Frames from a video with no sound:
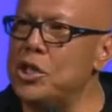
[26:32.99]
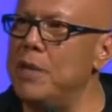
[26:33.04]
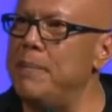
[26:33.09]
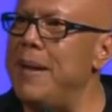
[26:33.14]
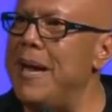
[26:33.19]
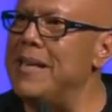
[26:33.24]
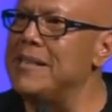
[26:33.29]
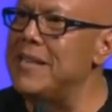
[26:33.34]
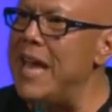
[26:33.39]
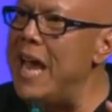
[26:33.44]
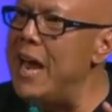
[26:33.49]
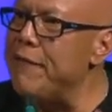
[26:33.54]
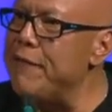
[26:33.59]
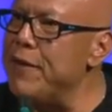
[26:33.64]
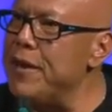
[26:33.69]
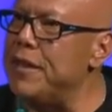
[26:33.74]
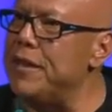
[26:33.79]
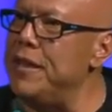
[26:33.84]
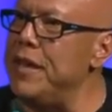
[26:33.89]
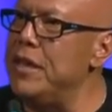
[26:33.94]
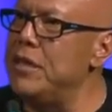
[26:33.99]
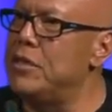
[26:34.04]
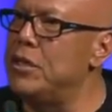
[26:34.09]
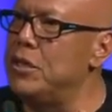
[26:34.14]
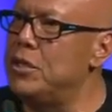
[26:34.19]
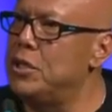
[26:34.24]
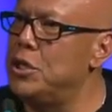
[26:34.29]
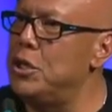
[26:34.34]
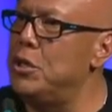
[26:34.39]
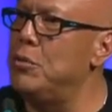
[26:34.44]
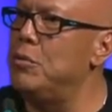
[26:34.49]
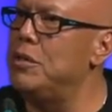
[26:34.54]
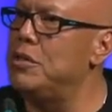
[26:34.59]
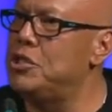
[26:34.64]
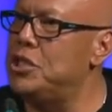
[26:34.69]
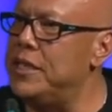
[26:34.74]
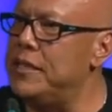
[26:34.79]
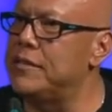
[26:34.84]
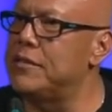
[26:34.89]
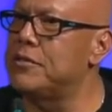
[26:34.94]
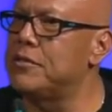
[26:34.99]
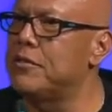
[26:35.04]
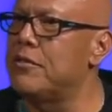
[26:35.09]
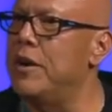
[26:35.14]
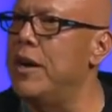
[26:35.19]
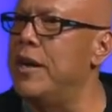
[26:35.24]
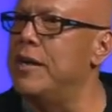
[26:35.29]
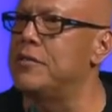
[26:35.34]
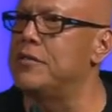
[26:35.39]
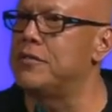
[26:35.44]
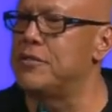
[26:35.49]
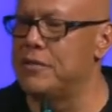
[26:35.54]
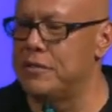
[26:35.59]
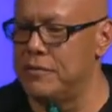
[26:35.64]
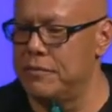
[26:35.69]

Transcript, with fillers: has everything to do with Jesus Christ.